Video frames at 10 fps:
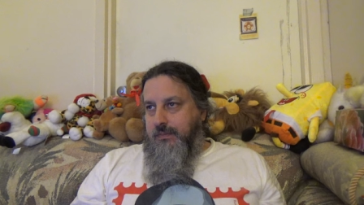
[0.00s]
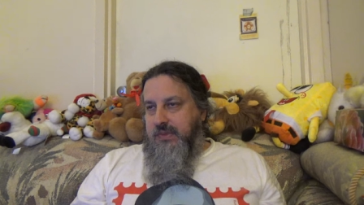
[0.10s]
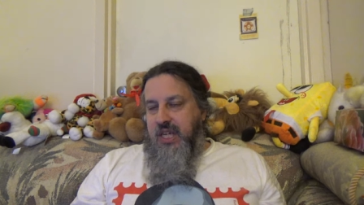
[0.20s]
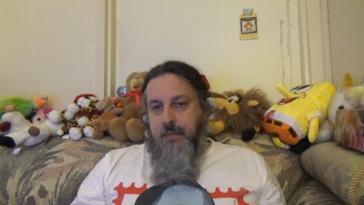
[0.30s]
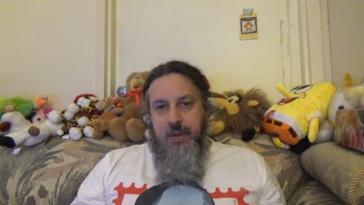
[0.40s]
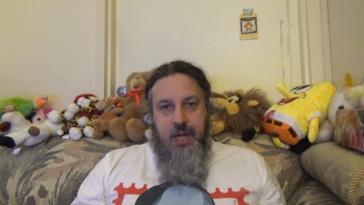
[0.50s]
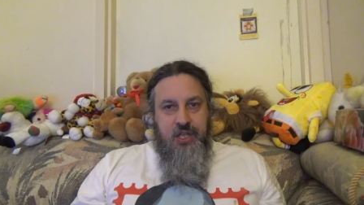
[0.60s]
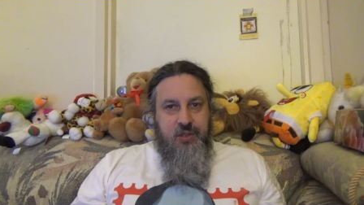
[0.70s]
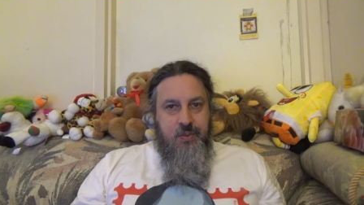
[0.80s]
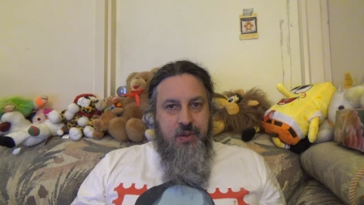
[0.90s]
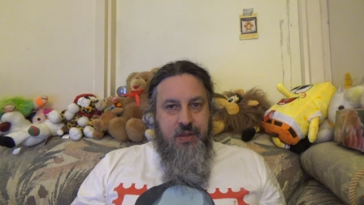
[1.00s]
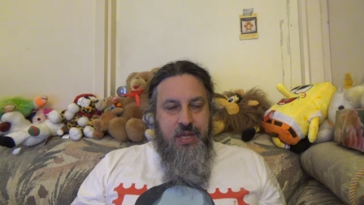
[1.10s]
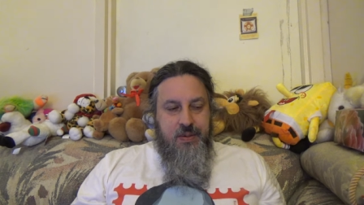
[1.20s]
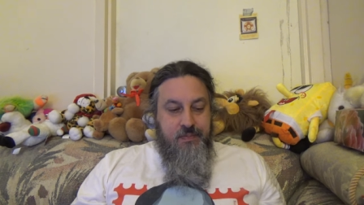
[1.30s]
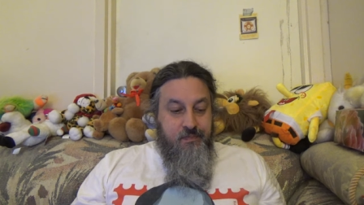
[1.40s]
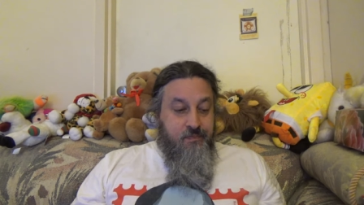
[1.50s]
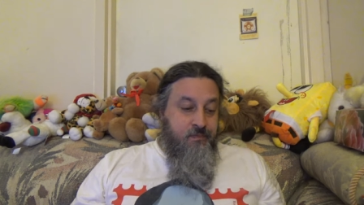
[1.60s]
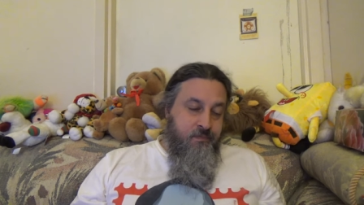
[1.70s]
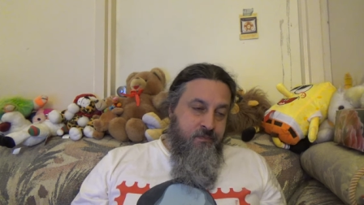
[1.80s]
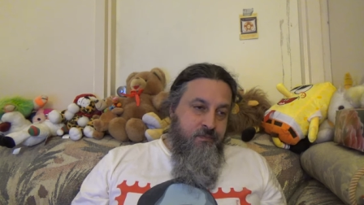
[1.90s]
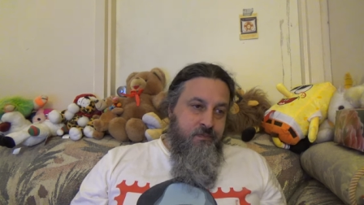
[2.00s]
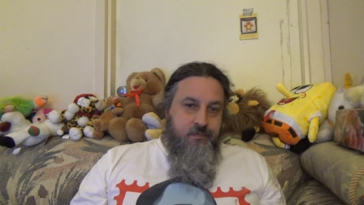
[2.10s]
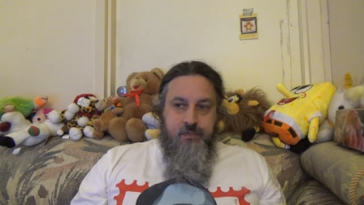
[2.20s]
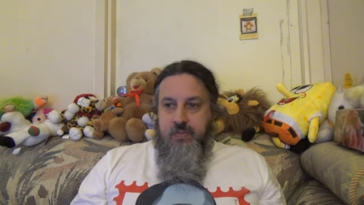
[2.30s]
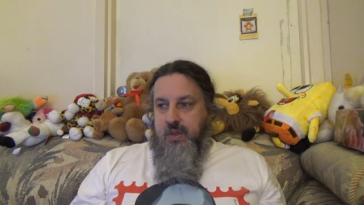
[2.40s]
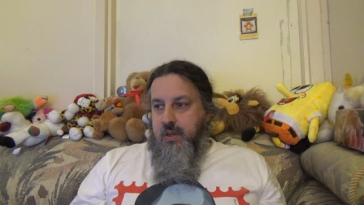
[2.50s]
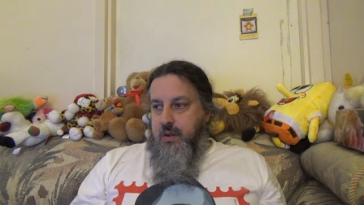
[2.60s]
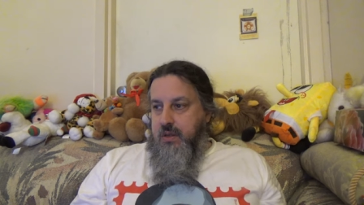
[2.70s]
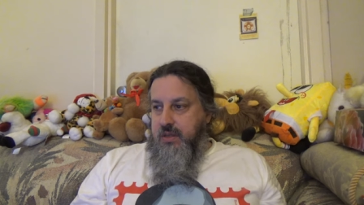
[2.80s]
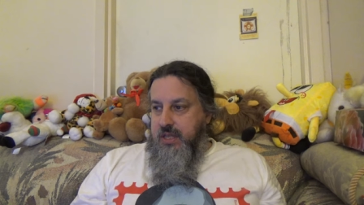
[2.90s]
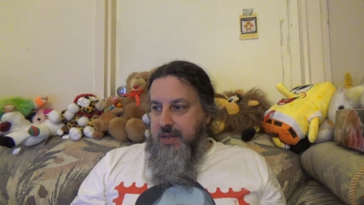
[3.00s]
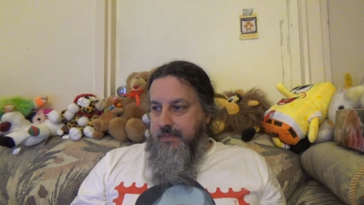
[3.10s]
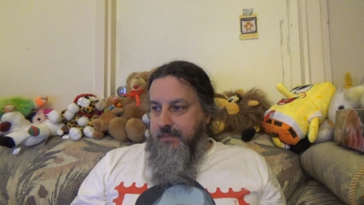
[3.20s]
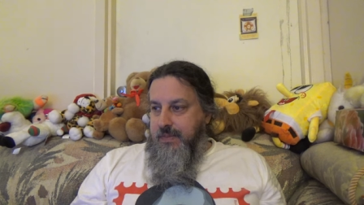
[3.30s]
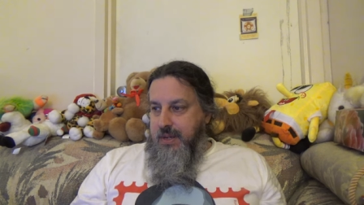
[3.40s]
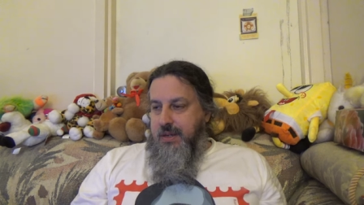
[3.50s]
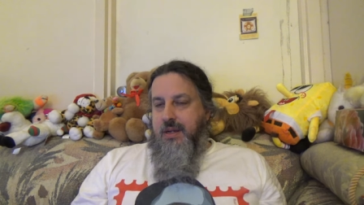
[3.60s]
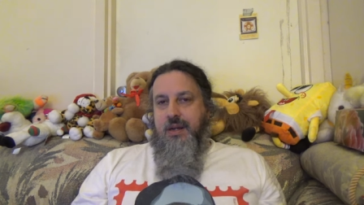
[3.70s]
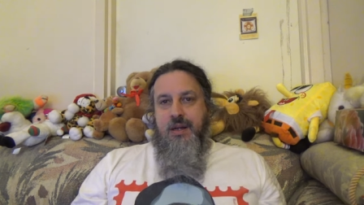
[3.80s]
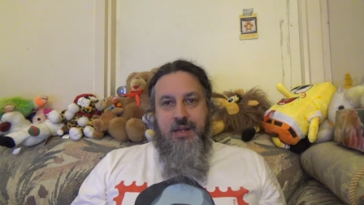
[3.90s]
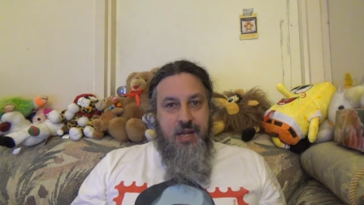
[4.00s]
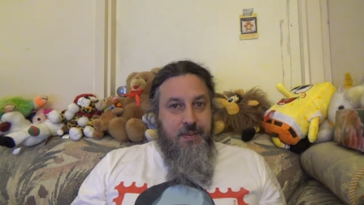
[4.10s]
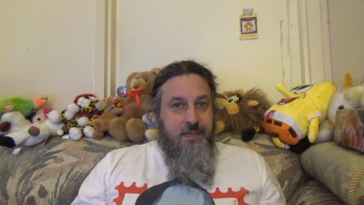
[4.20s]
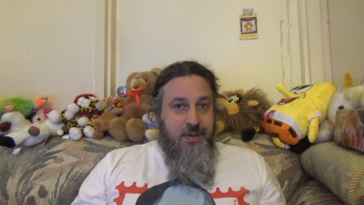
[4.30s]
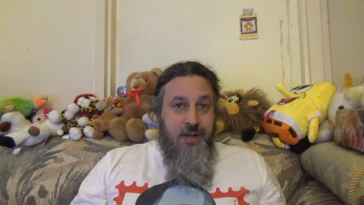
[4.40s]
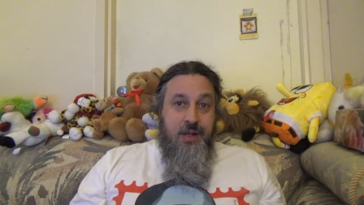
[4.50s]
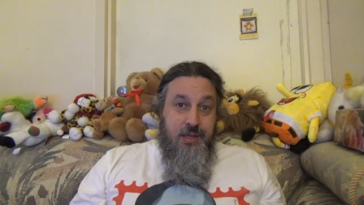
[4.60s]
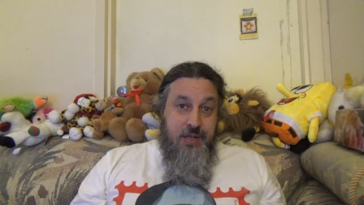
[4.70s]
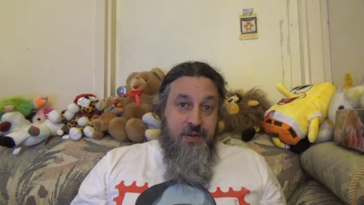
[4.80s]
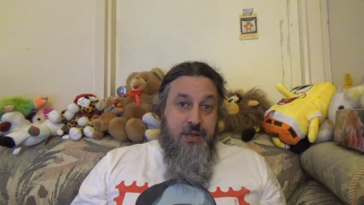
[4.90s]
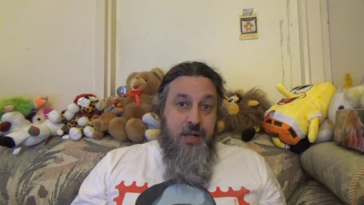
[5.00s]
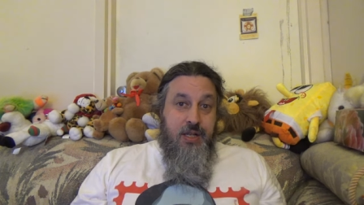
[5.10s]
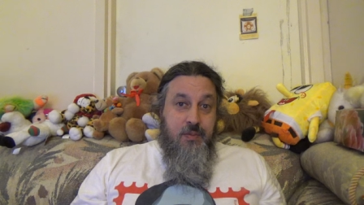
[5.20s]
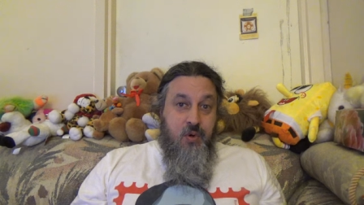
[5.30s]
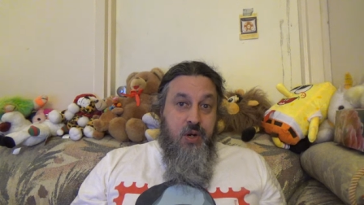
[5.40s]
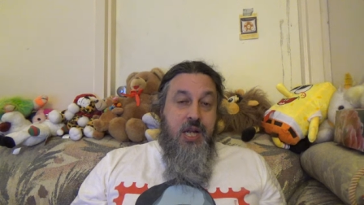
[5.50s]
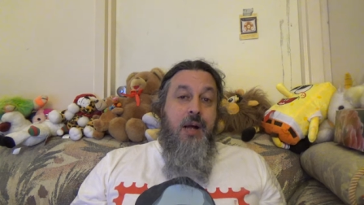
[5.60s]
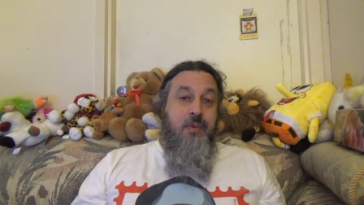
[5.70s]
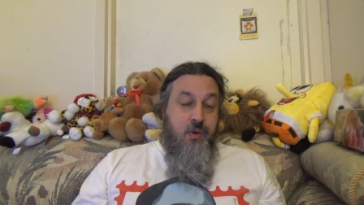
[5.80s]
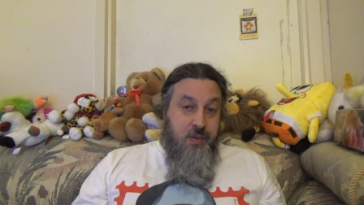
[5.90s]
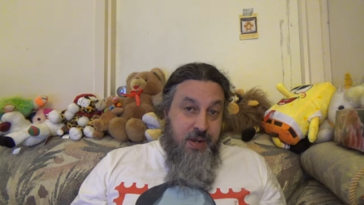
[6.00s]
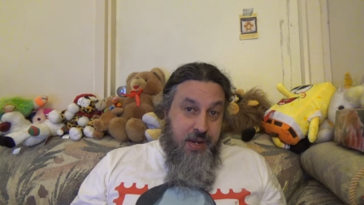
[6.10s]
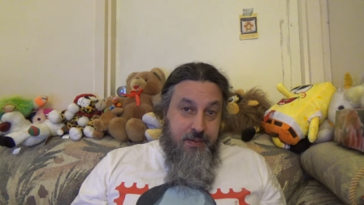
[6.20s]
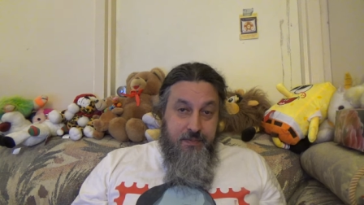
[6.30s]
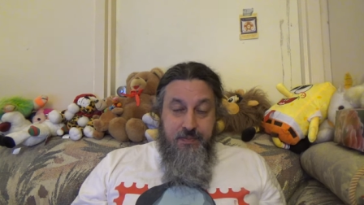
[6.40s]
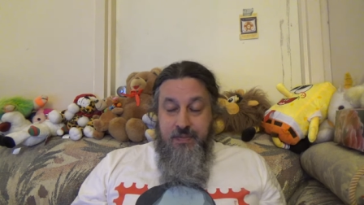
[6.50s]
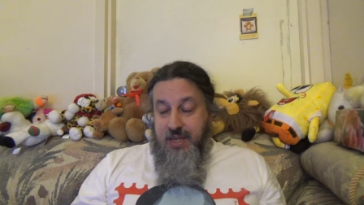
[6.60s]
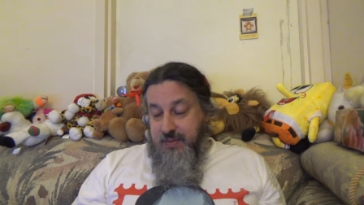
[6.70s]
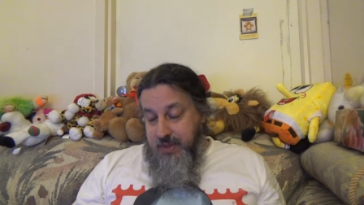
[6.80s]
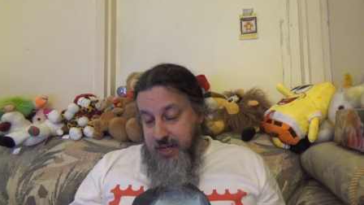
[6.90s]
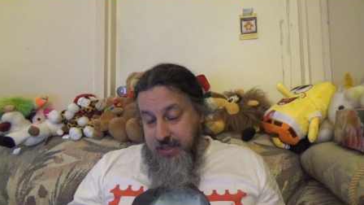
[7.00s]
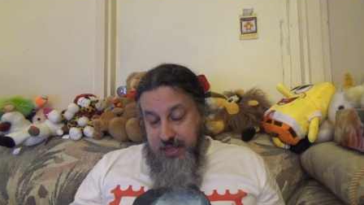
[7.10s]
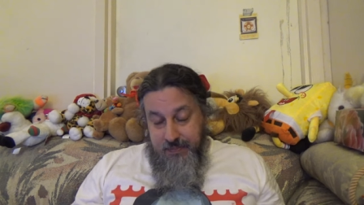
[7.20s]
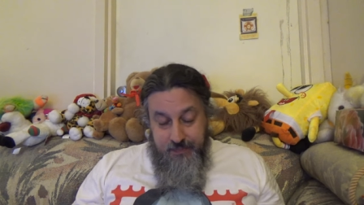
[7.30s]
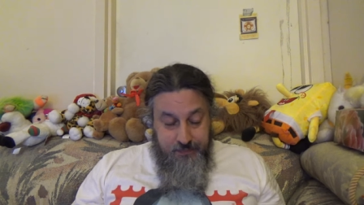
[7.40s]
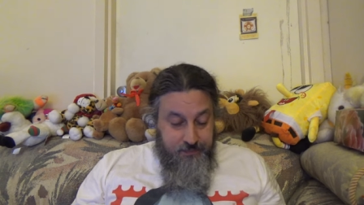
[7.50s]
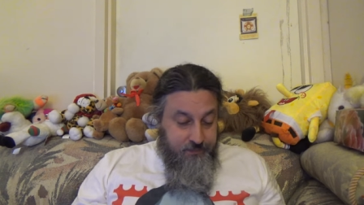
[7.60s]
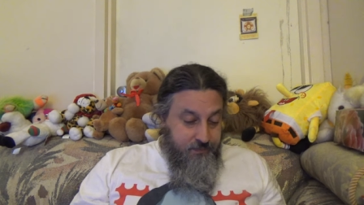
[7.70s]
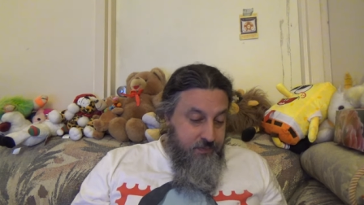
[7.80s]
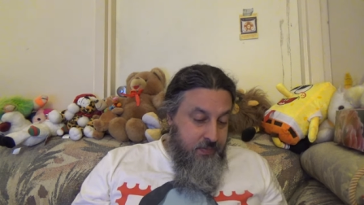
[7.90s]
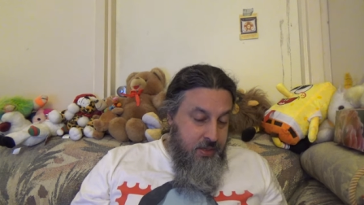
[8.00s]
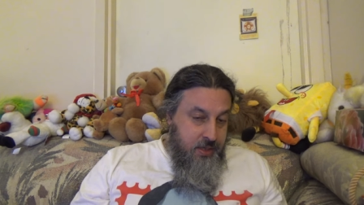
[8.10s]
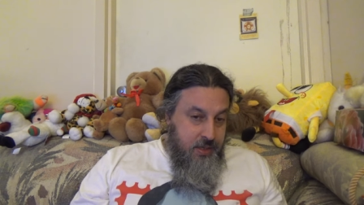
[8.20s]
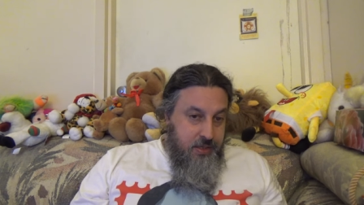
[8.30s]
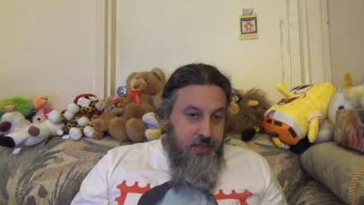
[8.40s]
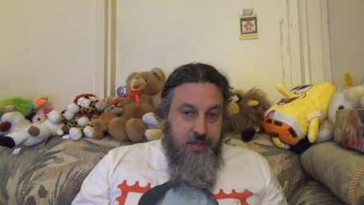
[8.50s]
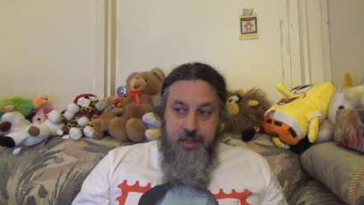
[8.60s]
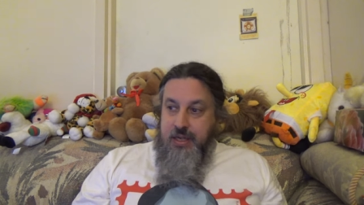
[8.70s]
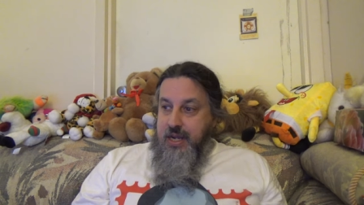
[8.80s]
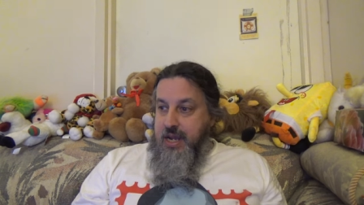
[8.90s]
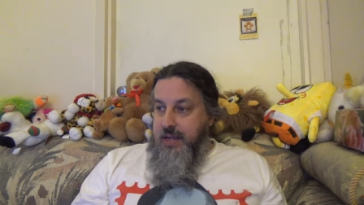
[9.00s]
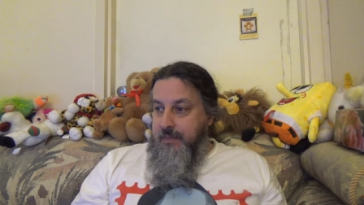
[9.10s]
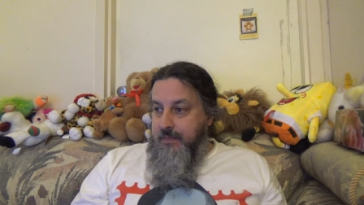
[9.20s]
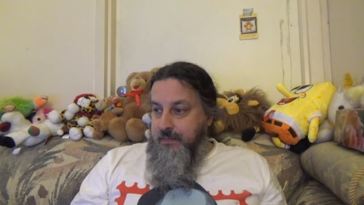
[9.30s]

Kim Possible and then go to sleep. Yep, 11 o'clock in the morning, I'm going to bed. That's my nighttime. It's the end of the day.